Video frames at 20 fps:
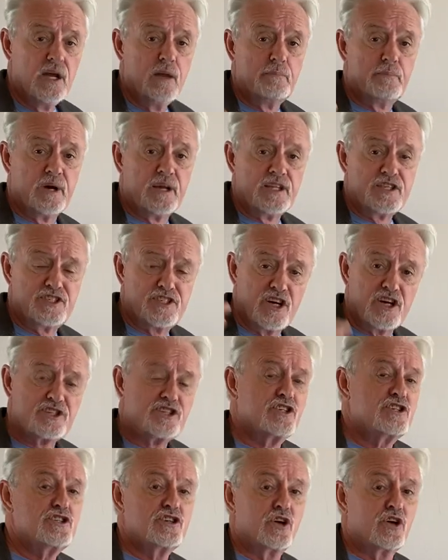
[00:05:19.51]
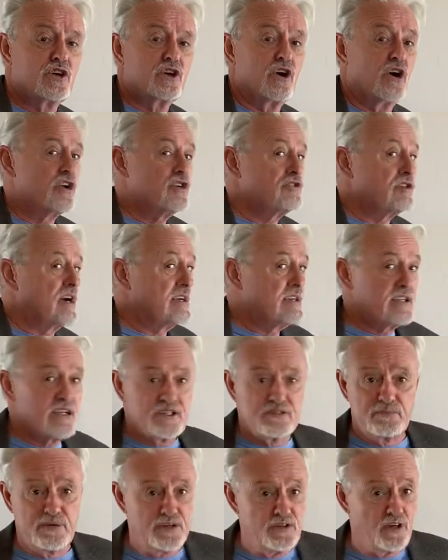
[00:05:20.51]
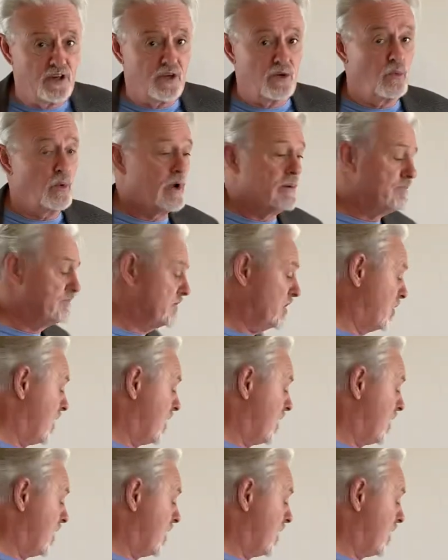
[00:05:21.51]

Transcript: But just because you've got a contract doesn't mean you're going to win. All